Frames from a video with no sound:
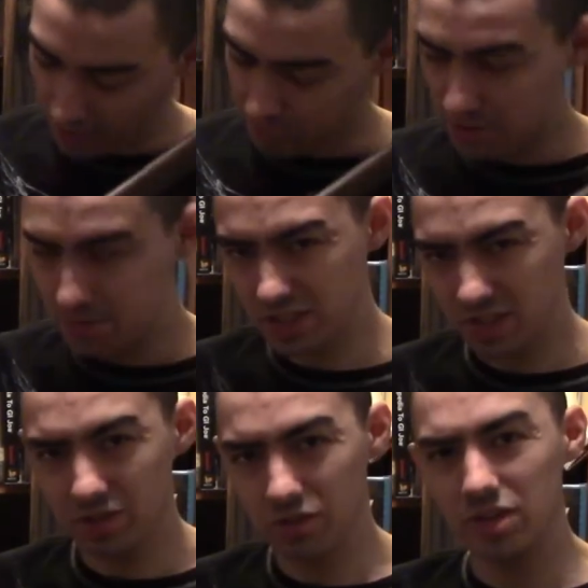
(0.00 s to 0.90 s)
pretty much
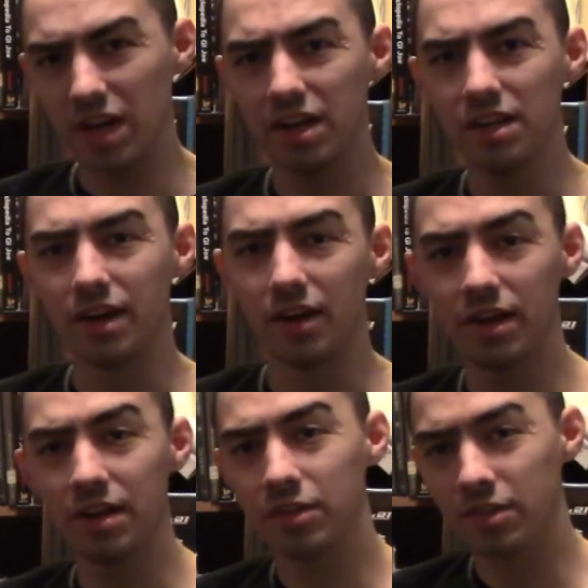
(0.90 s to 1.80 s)
still stuck in there.
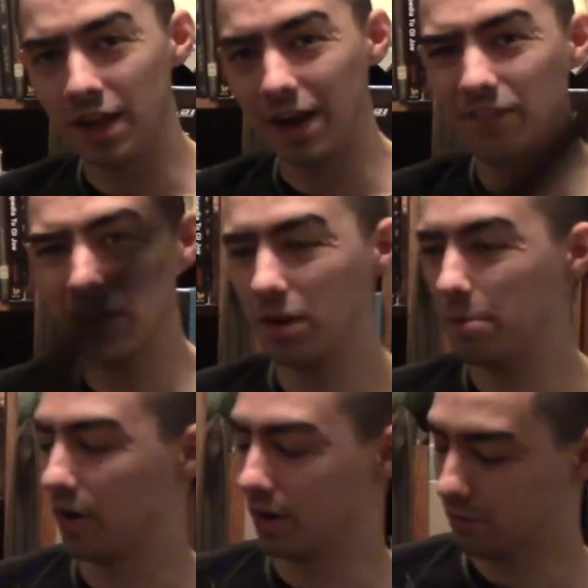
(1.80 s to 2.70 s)
It's not falling
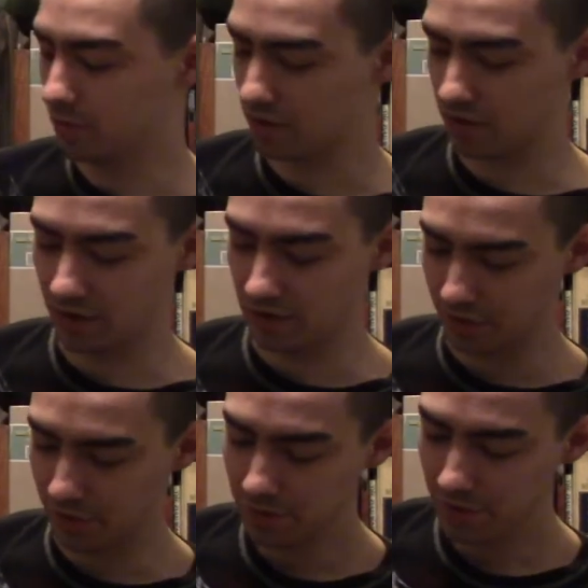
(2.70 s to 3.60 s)
apart, which is kind of
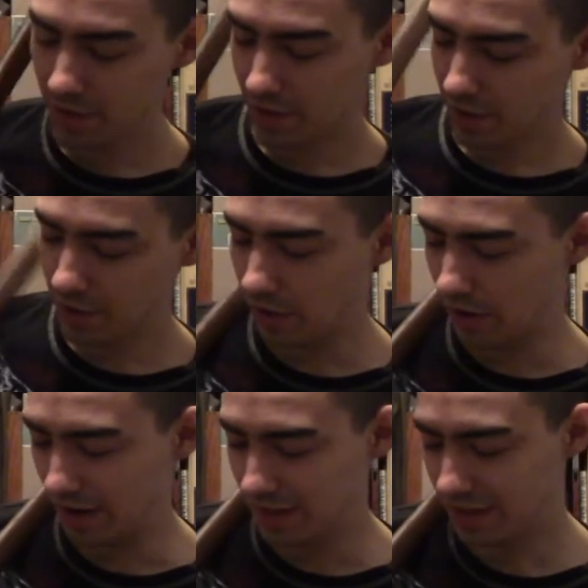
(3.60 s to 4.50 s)
awesome. Though
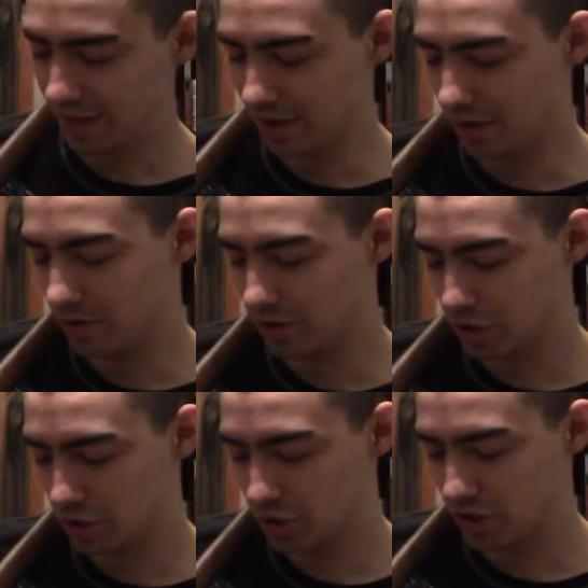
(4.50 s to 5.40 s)
I think our
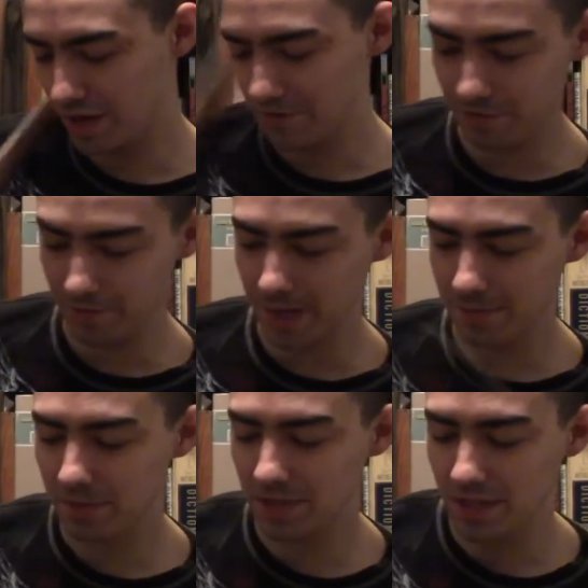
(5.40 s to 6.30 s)
sheath might
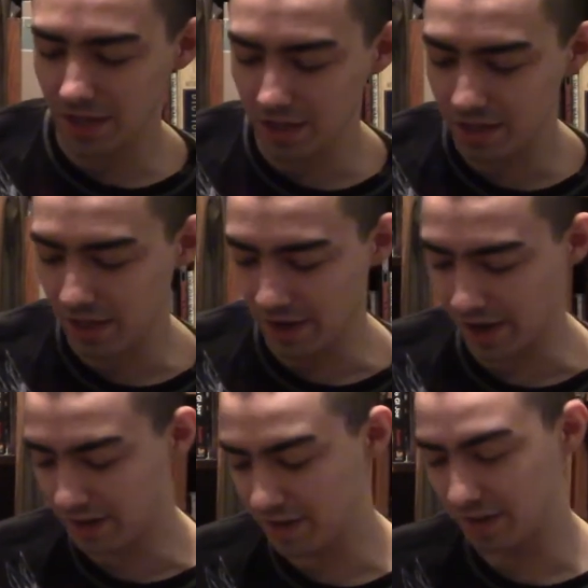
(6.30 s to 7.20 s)
be getting
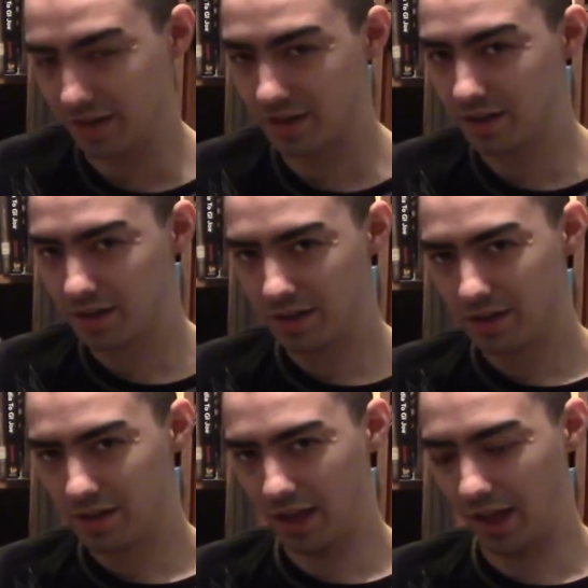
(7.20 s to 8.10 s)
cut.
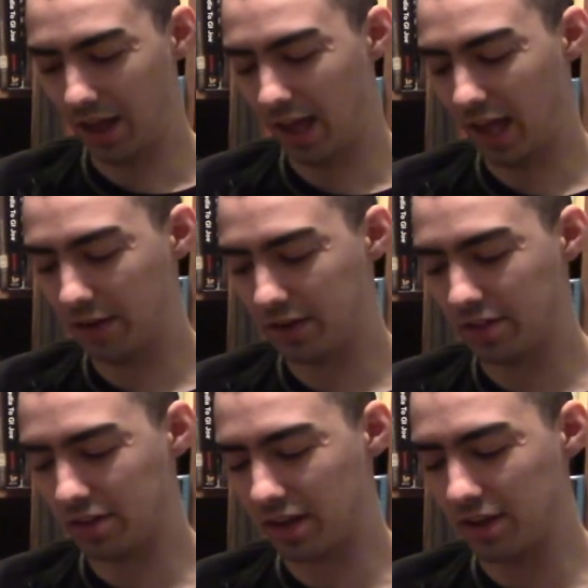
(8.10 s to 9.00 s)
Because
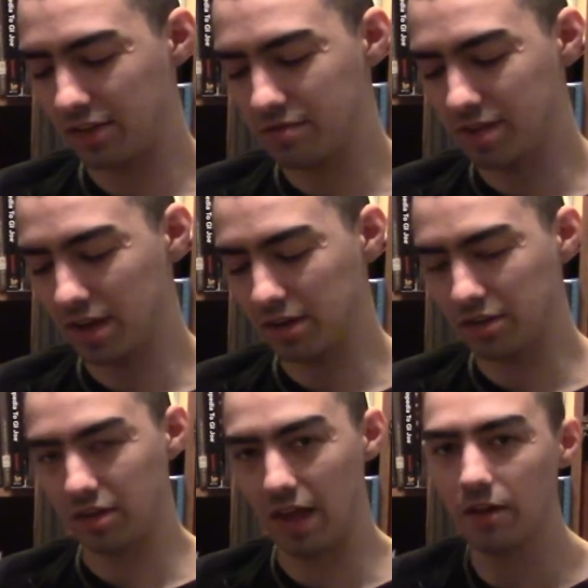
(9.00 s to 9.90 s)
it seems that
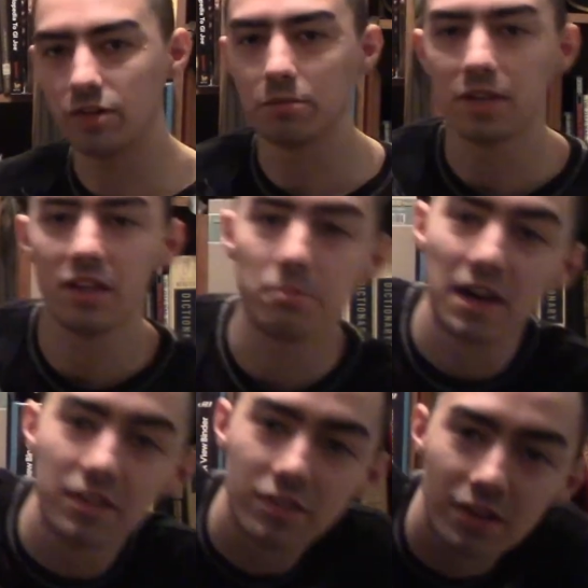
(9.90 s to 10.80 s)
it's held in place by
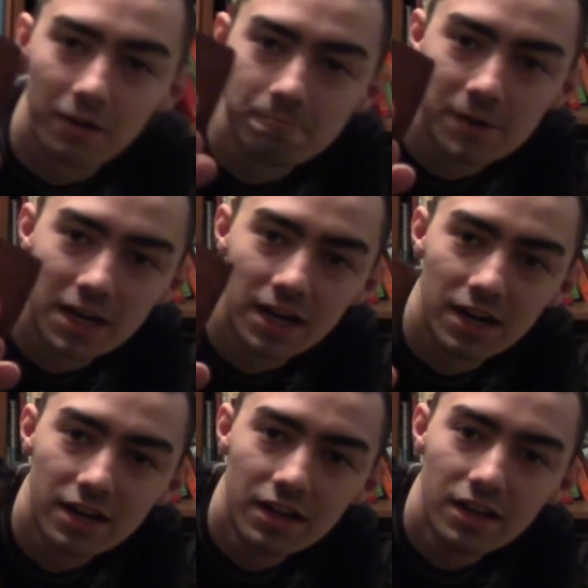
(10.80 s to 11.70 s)
some
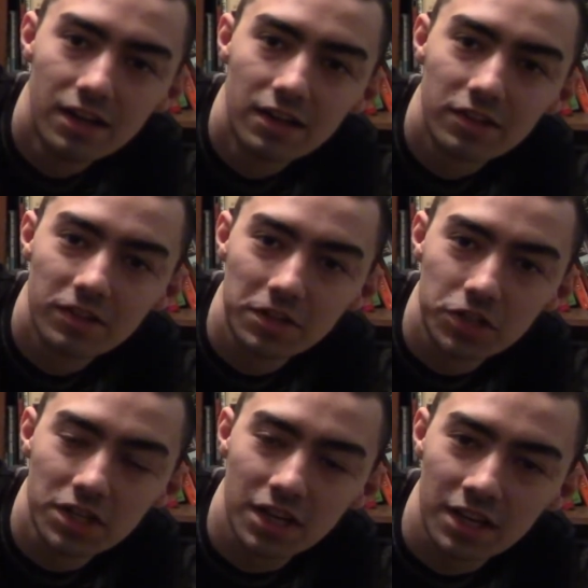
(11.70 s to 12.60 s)

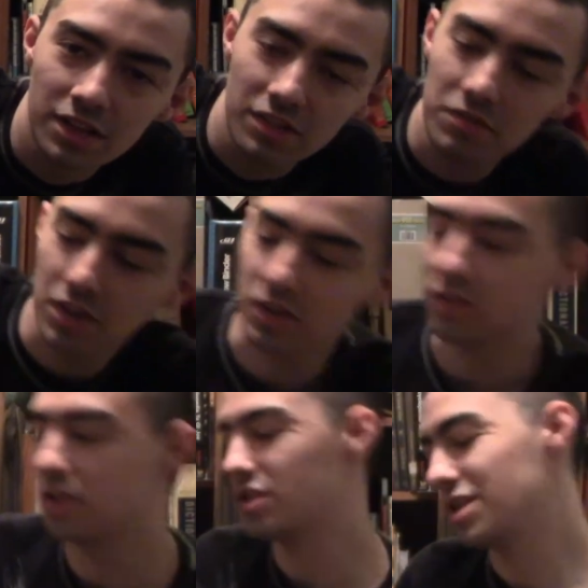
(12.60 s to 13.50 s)
stitching, and it seems that the
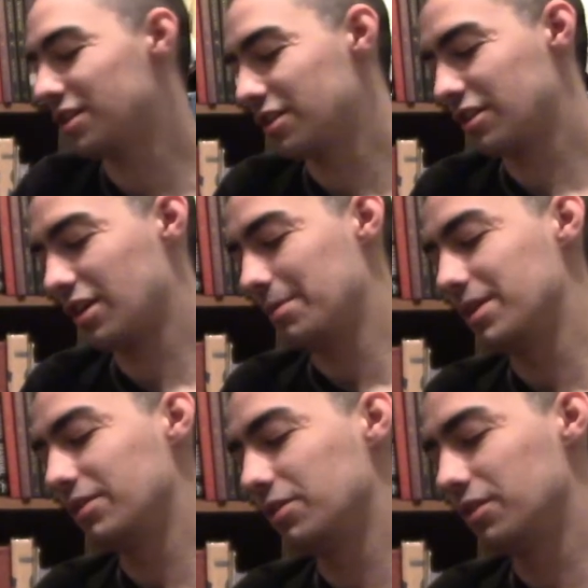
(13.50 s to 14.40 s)
stitching is
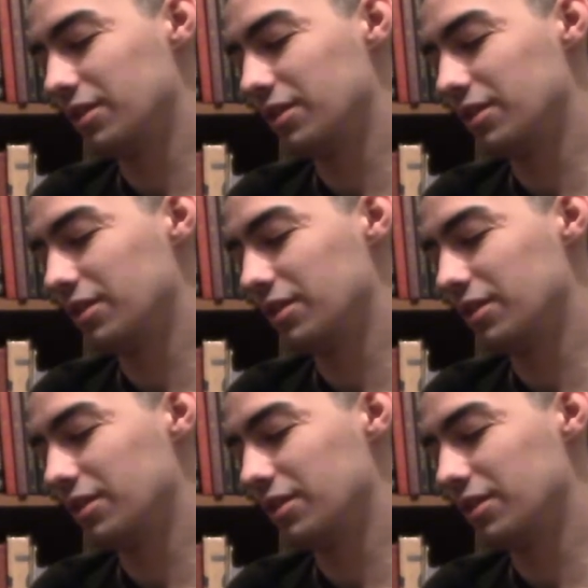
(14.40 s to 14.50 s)
coming, looks